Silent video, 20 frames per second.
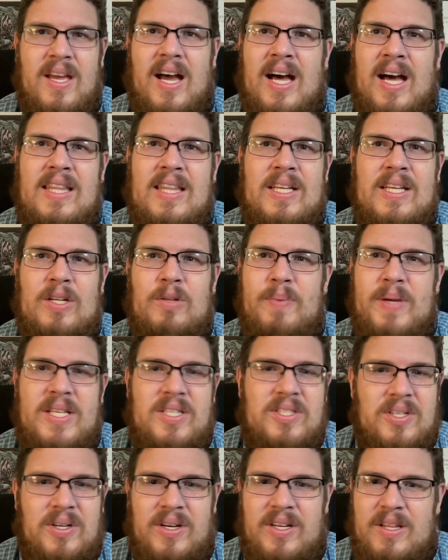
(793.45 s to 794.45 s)
a little
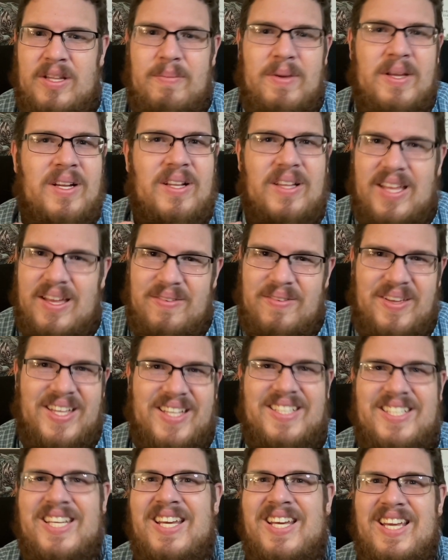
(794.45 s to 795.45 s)
bit during the middle of
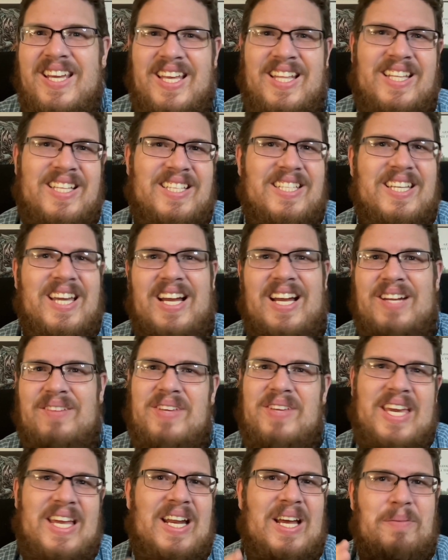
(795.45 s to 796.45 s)
it in this kind of
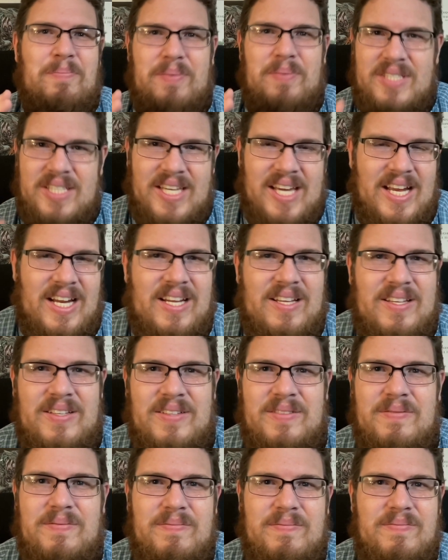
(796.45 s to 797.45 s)
get up to kind
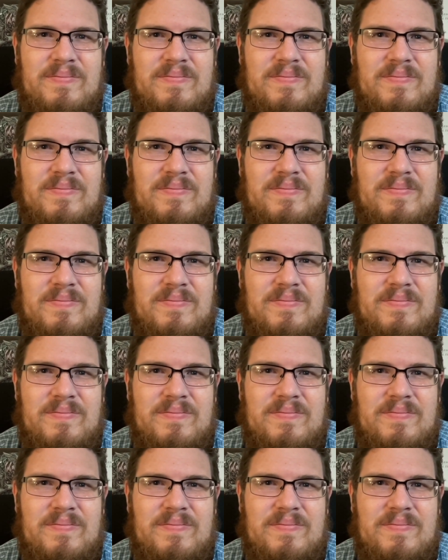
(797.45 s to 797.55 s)
of,